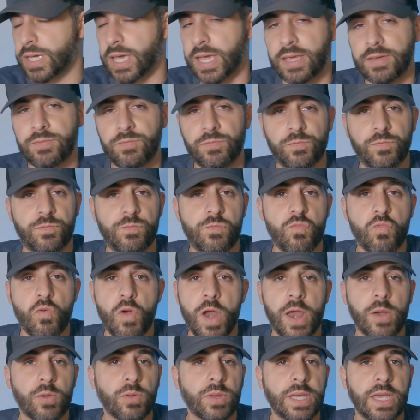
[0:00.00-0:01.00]
I
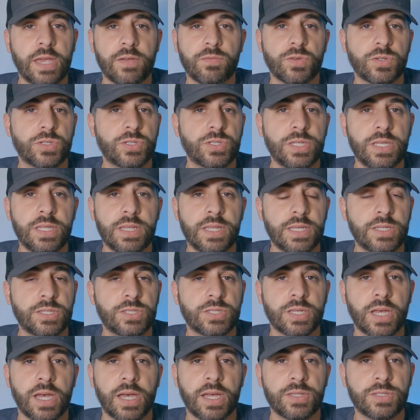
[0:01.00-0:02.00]
rarely ever see
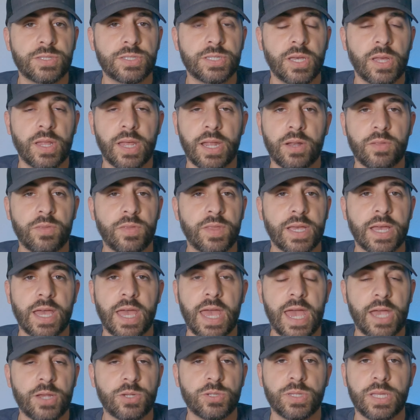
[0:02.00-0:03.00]
this on sale. I don't think I
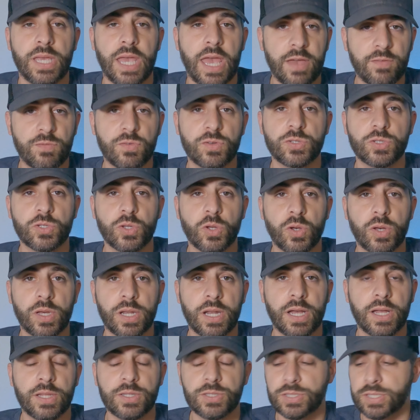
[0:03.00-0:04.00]
actually ever saw it
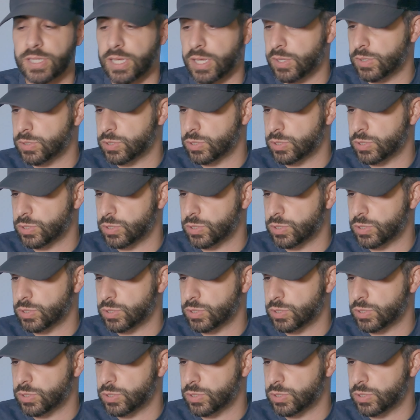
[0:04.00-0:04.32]
on sale